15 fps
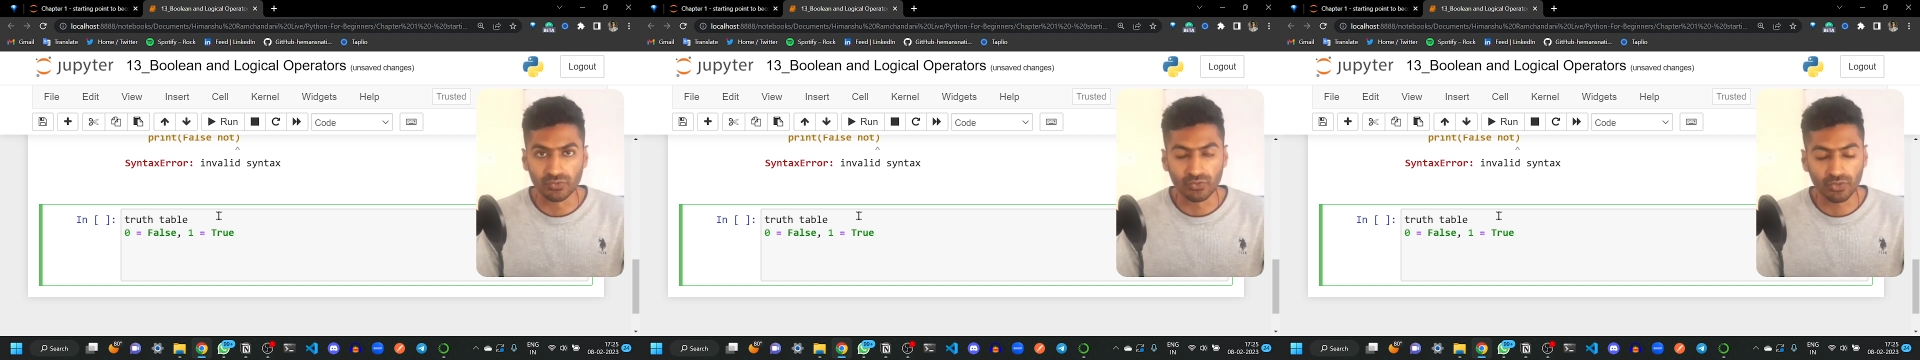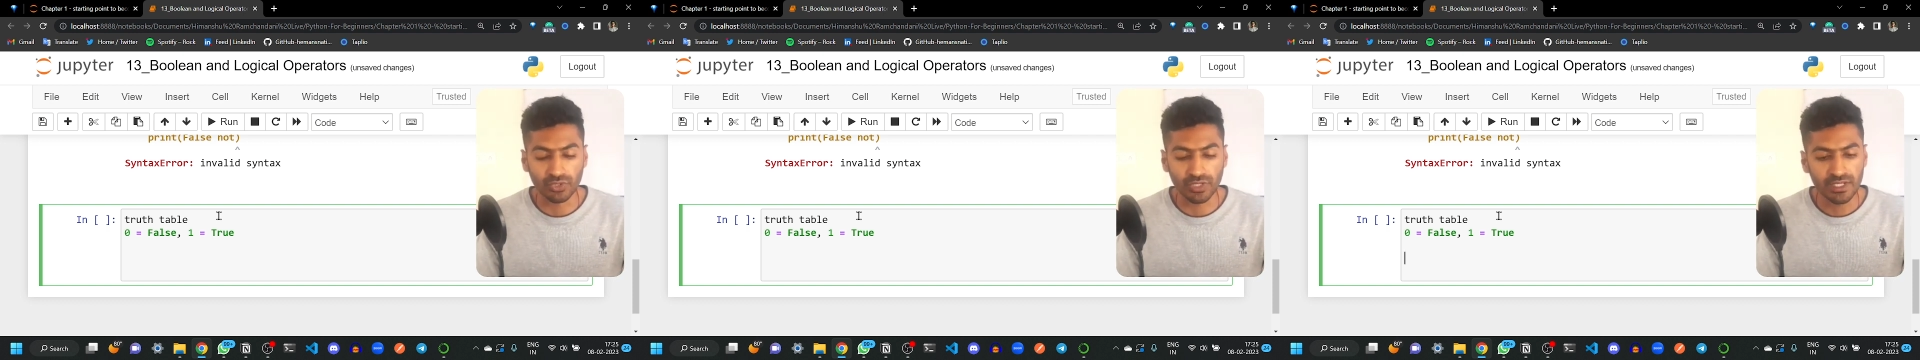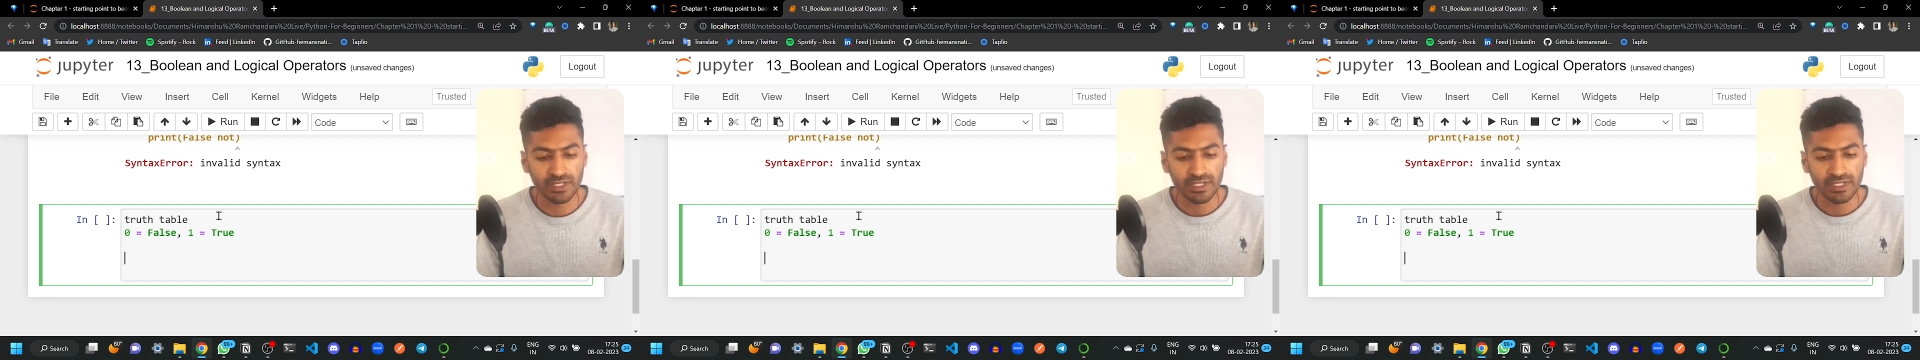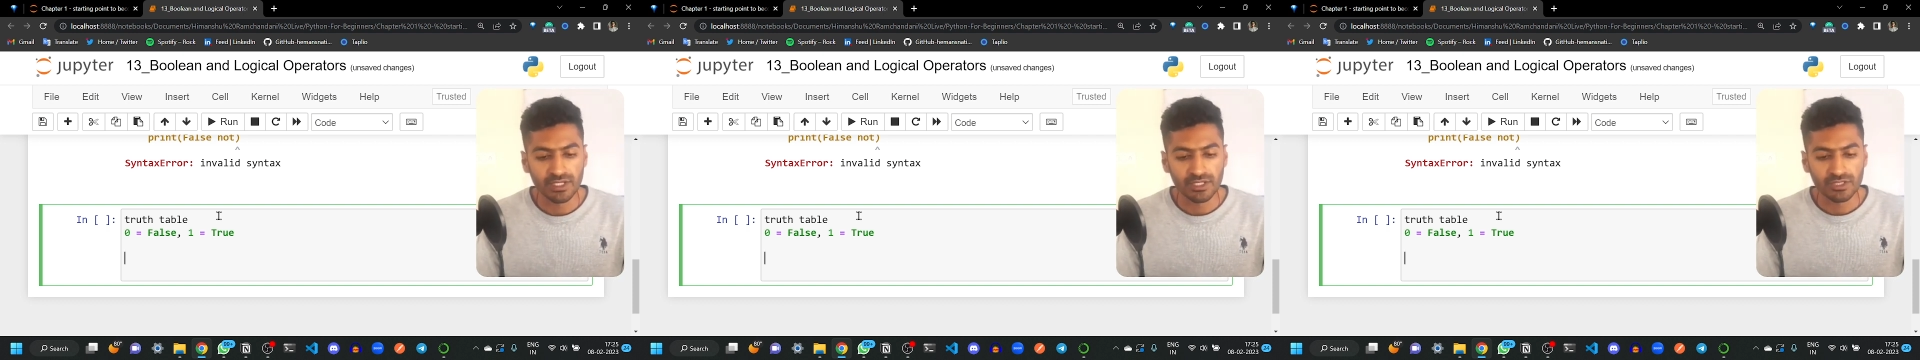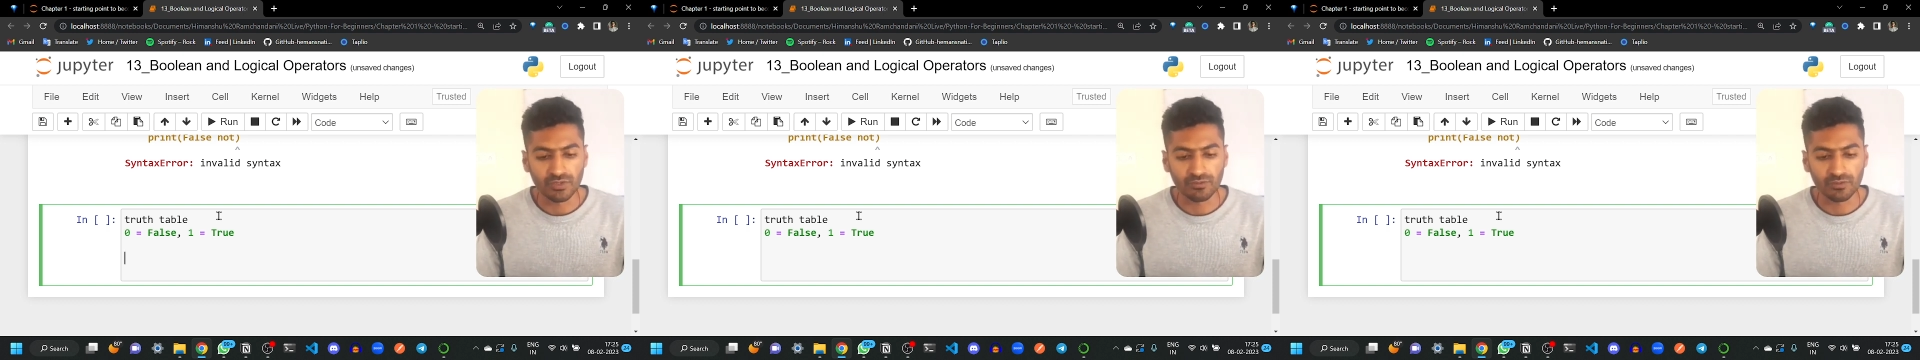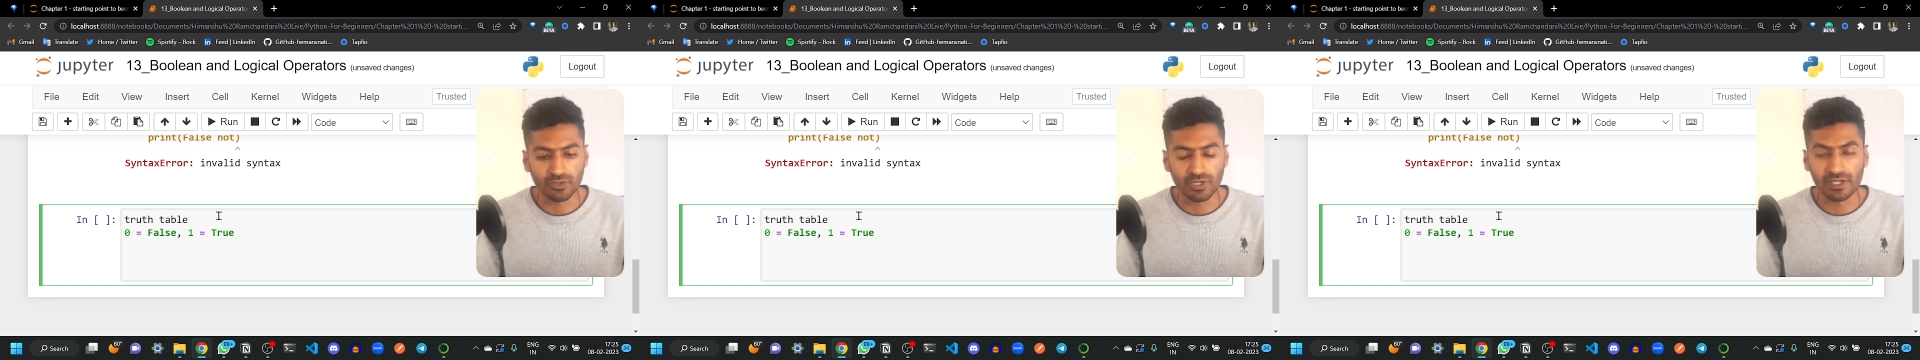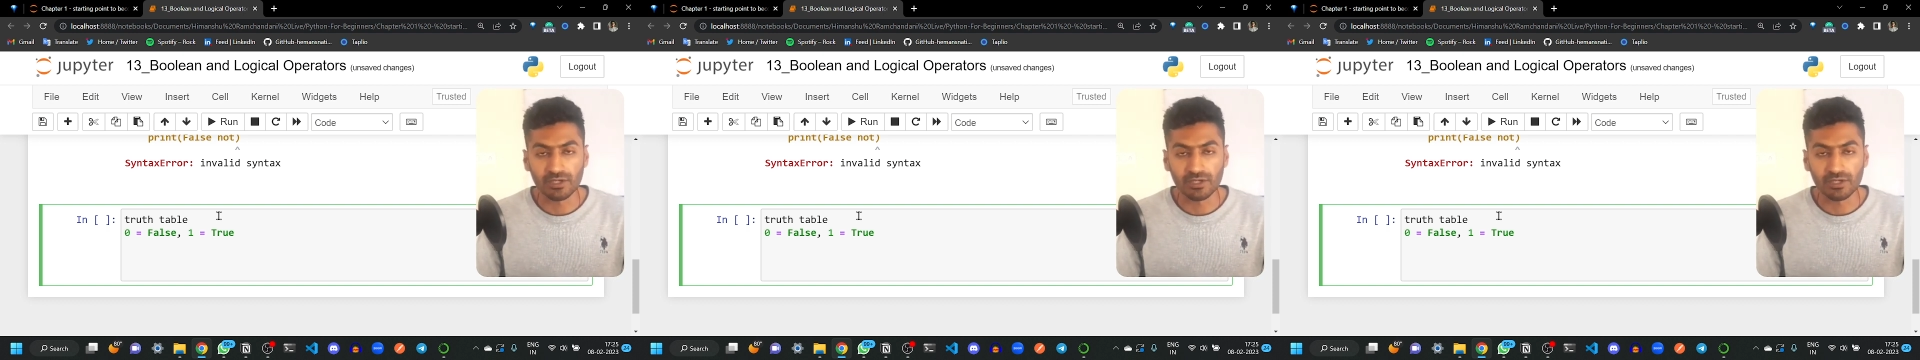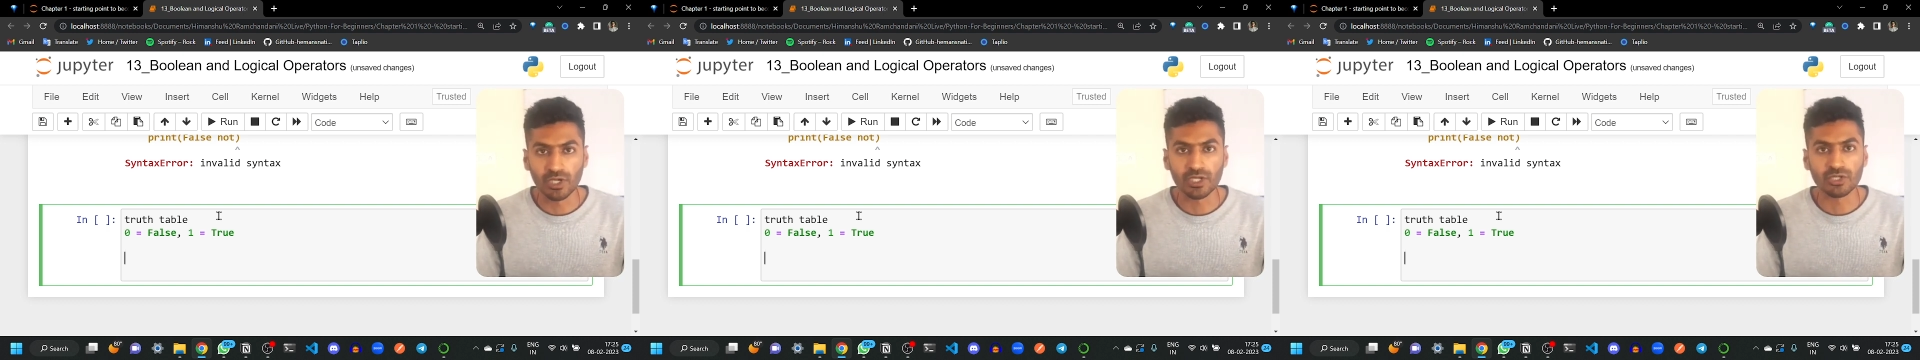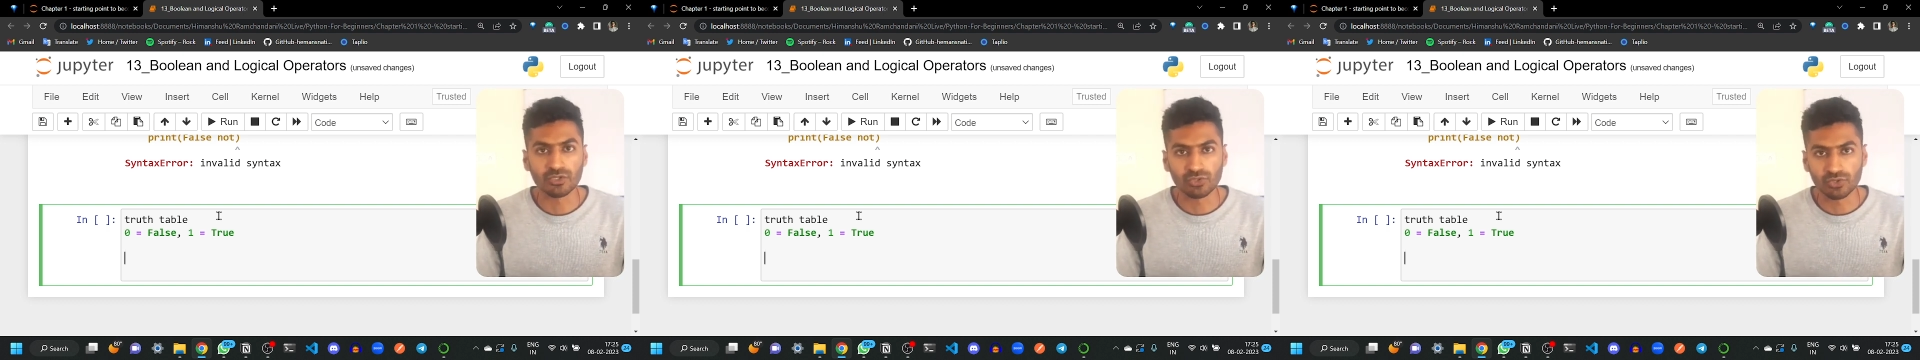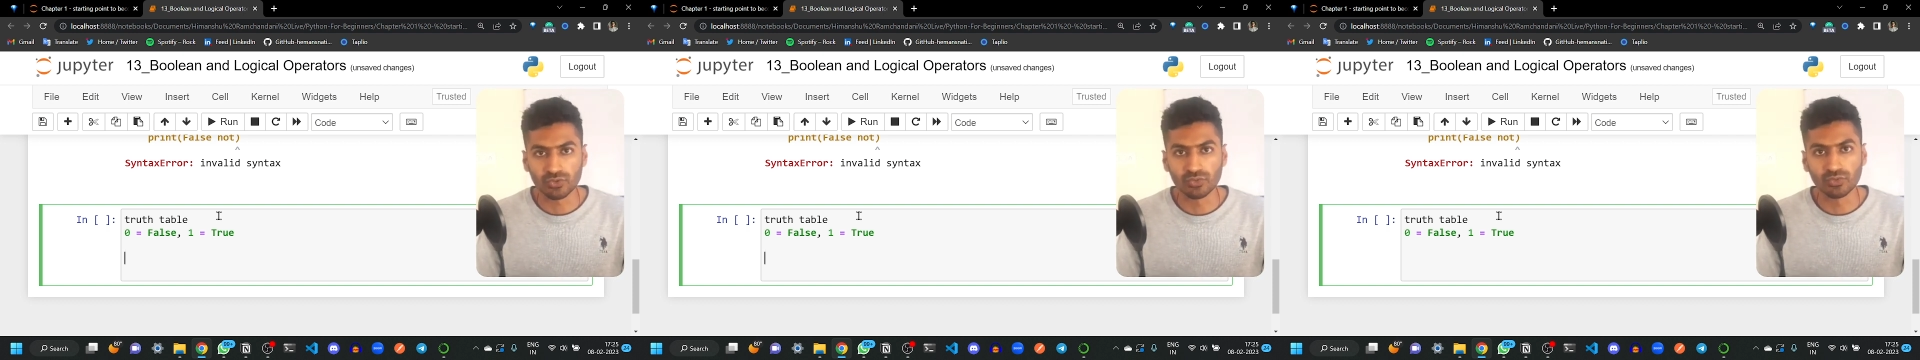Okay, so if you write 1
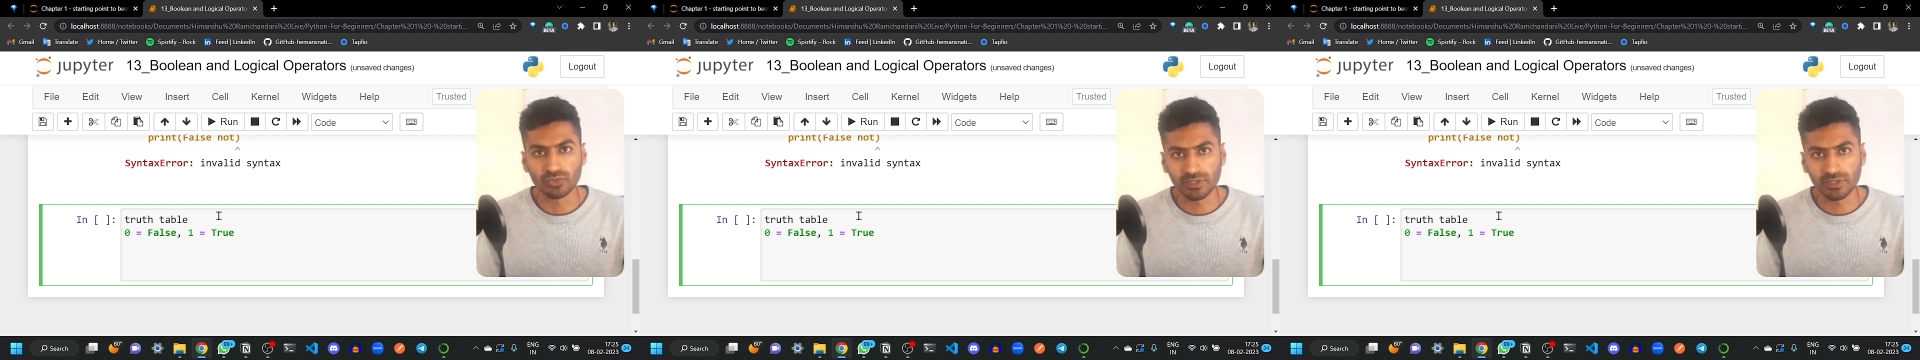to